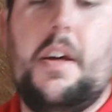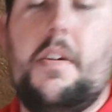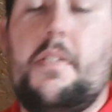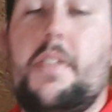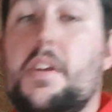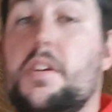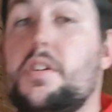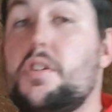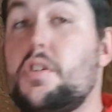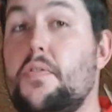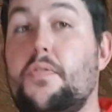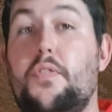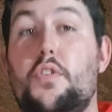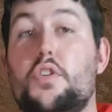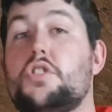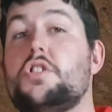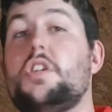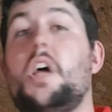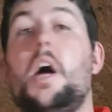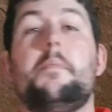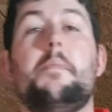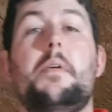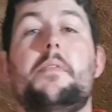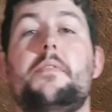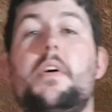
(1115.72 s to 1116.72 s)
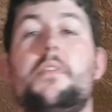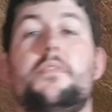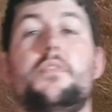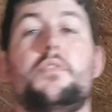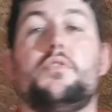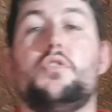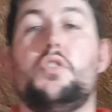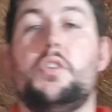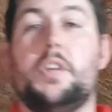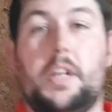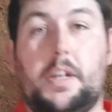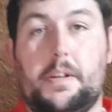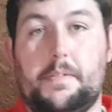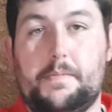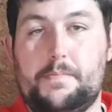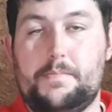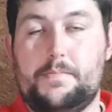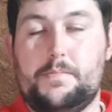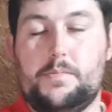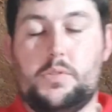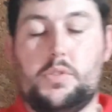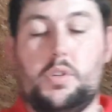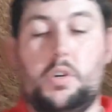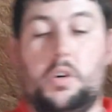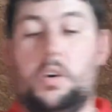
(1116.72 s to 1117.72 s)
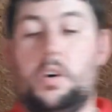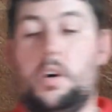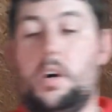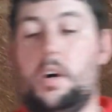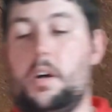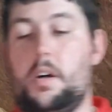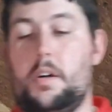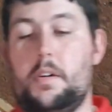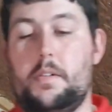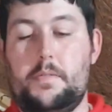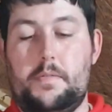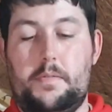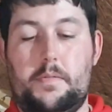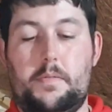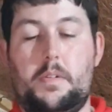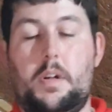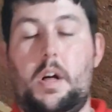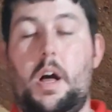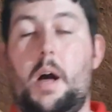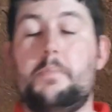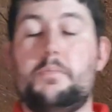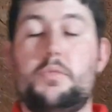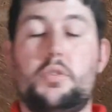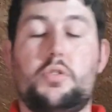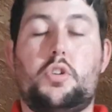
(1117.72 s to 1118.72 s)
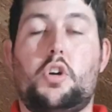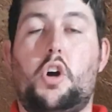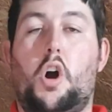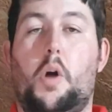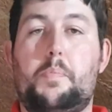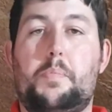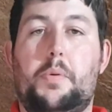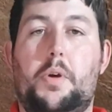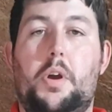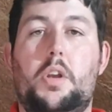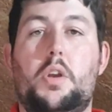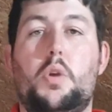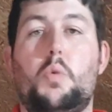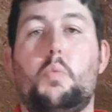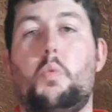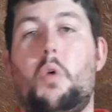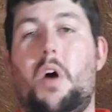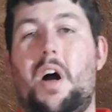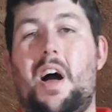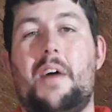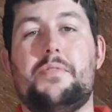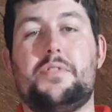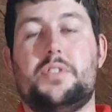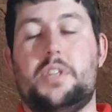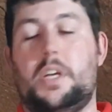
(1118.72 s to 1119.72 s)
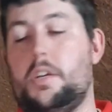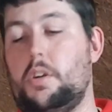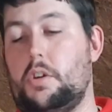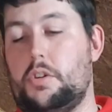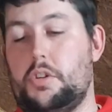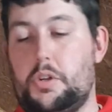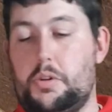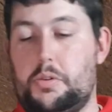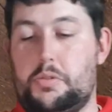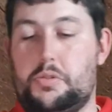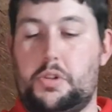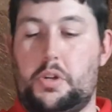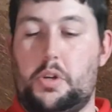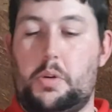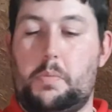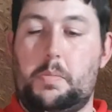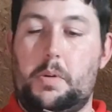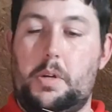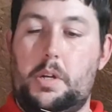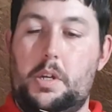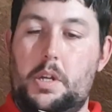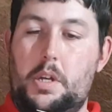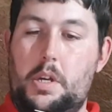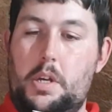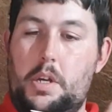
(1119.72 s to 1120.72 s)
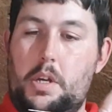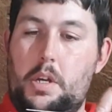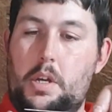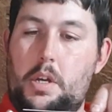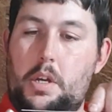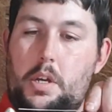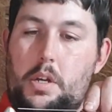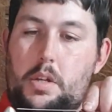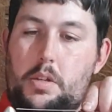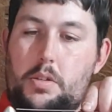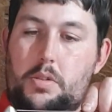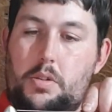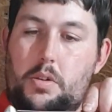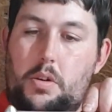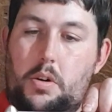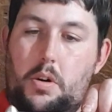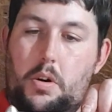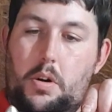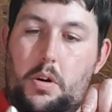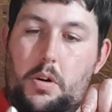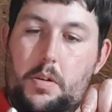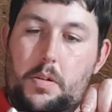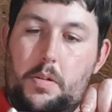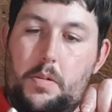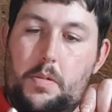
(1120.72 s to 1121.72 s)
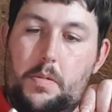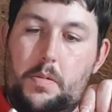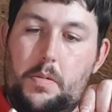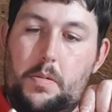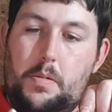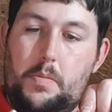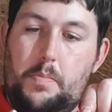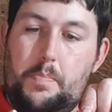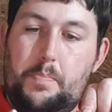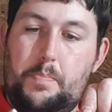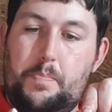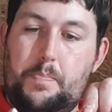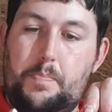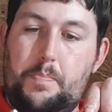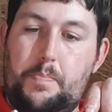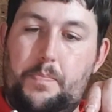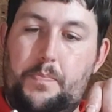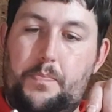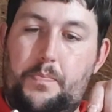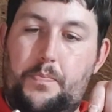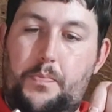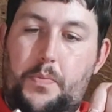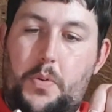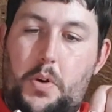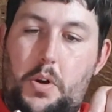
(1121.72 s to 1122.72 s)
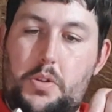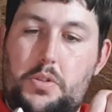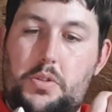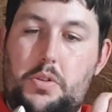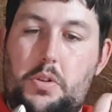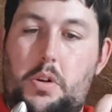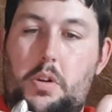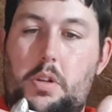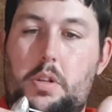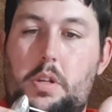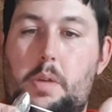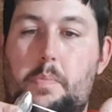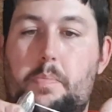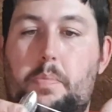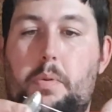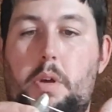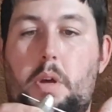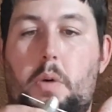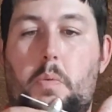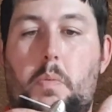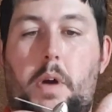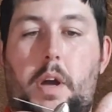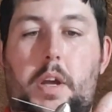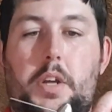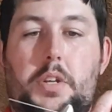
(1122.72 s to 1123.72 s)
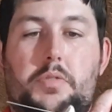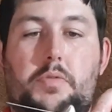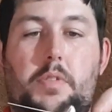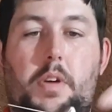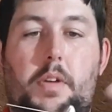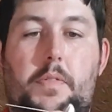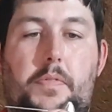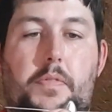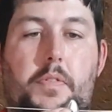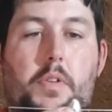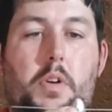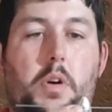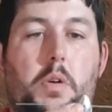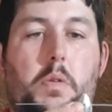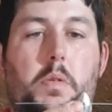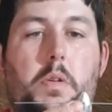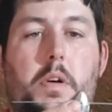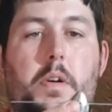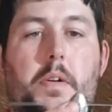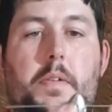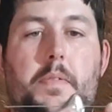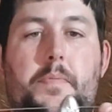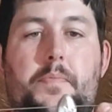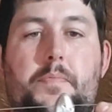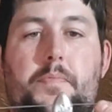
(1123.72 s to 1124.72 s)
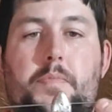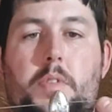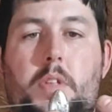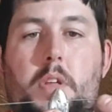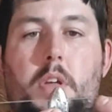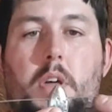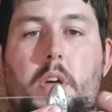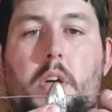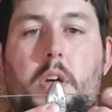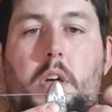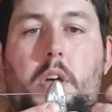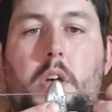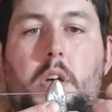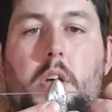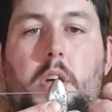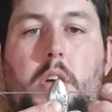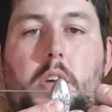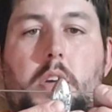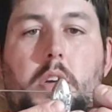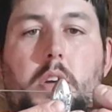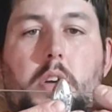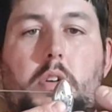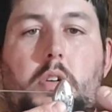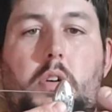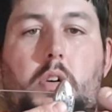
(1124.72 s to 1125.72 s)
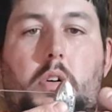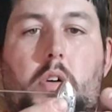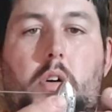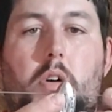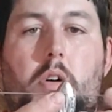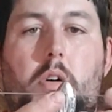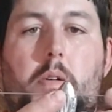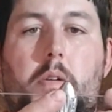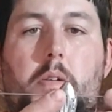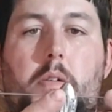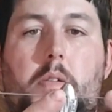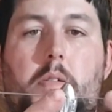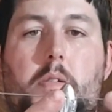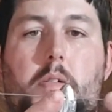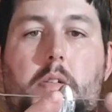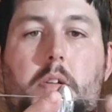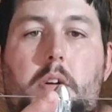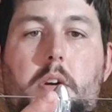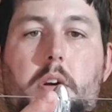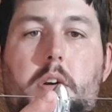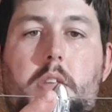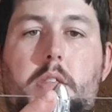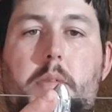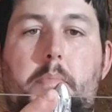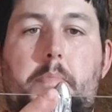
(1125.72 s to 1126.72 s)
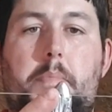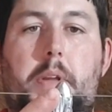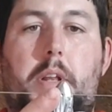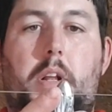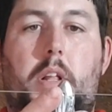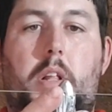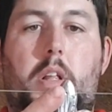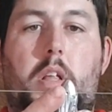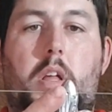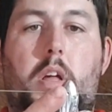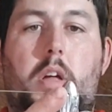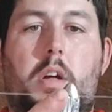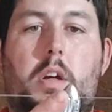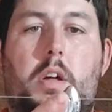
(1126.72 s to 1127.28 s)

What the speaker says: this is the first time I've ever done it, so I'm just copying what I've seen on YouTube. So first of all, you put your wire straight through. You go in the middle.